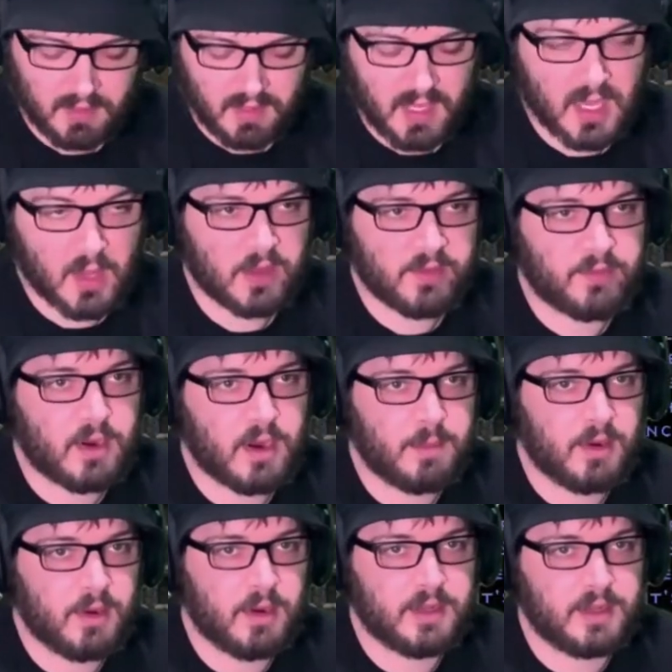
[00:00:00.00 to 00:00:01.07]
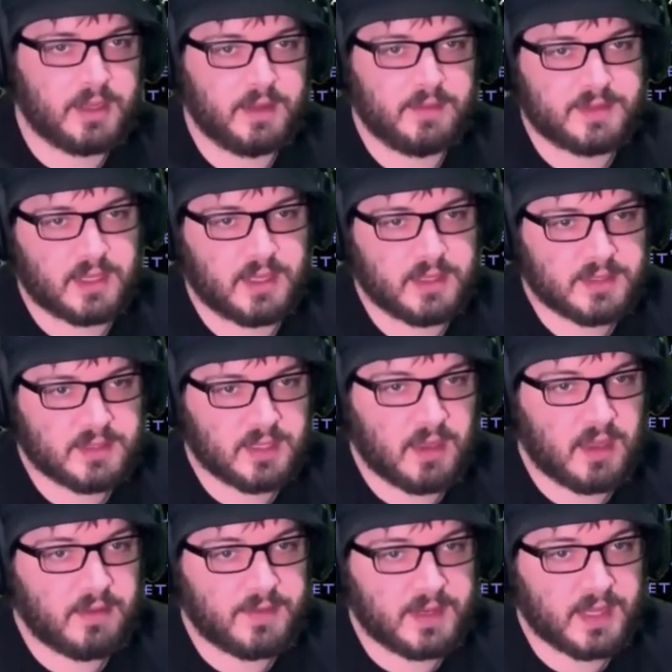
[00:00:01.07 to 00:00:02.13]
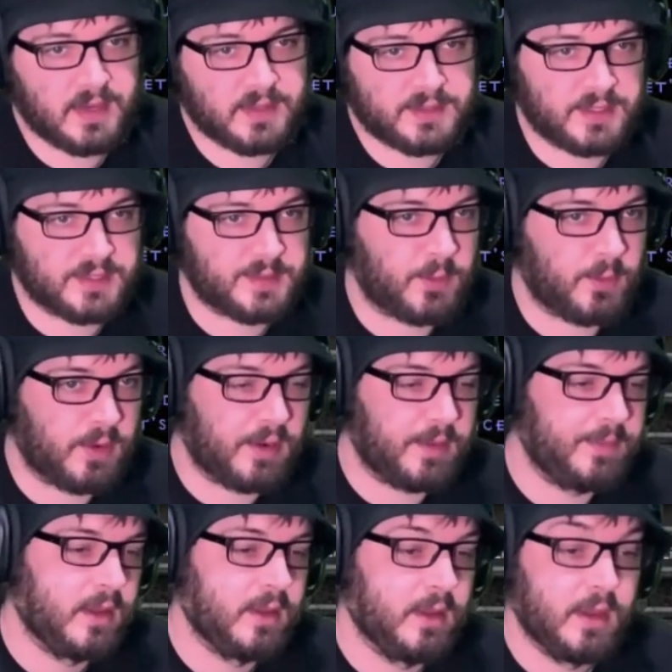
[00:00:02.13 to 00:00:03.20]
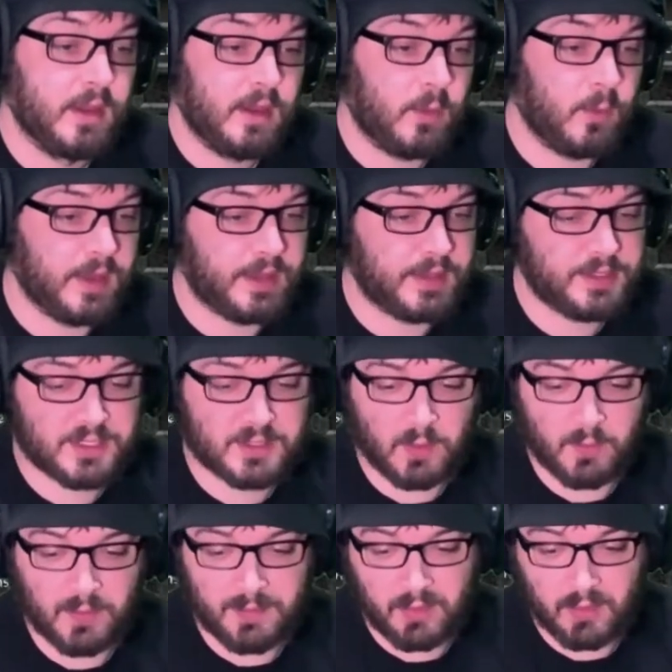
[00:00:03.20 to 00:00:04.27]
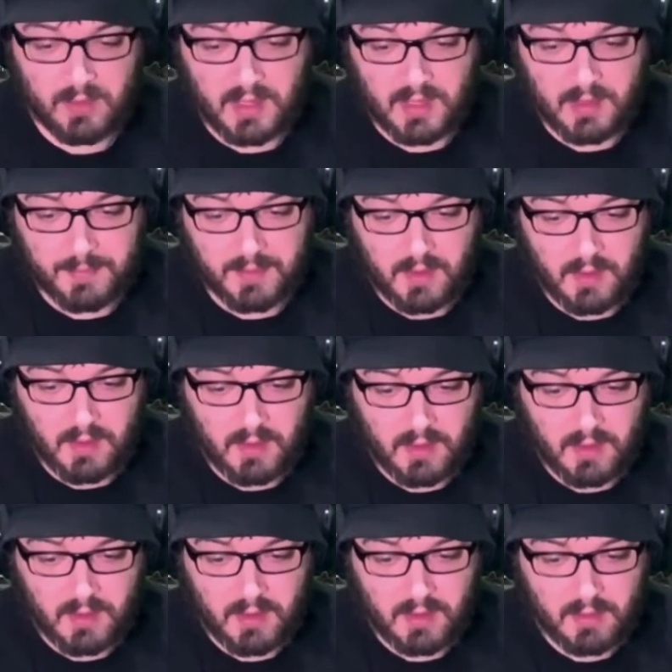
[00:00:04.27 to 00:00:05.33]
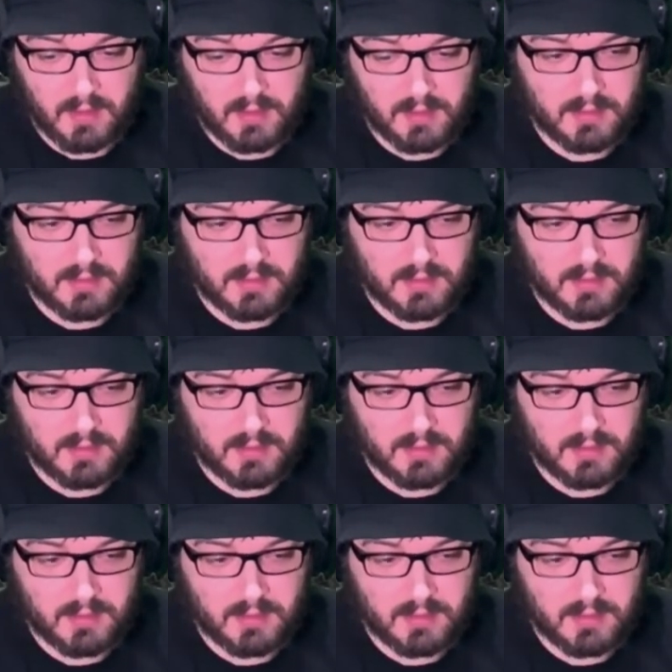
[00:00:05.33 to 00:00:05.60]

However, our merc gives us a fanaticism aura, which, when we pull up our